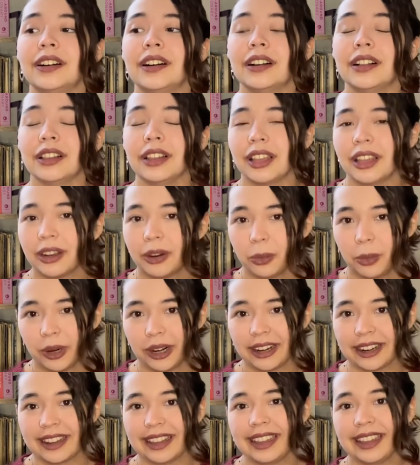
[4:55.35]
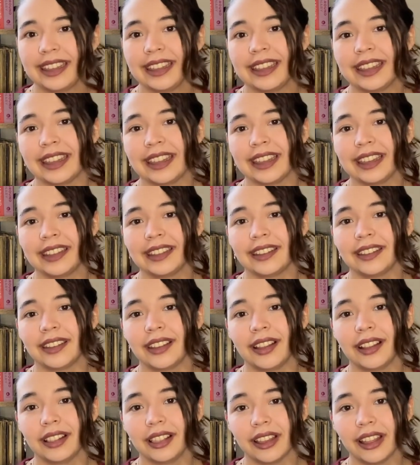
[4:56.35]
a lot of work and
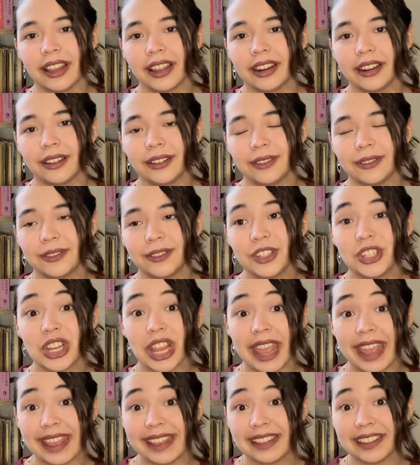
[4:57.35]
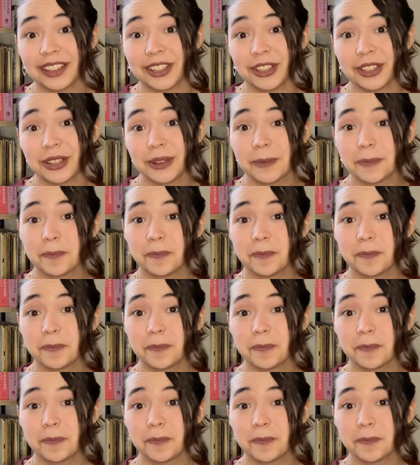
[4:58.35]
a lot of change.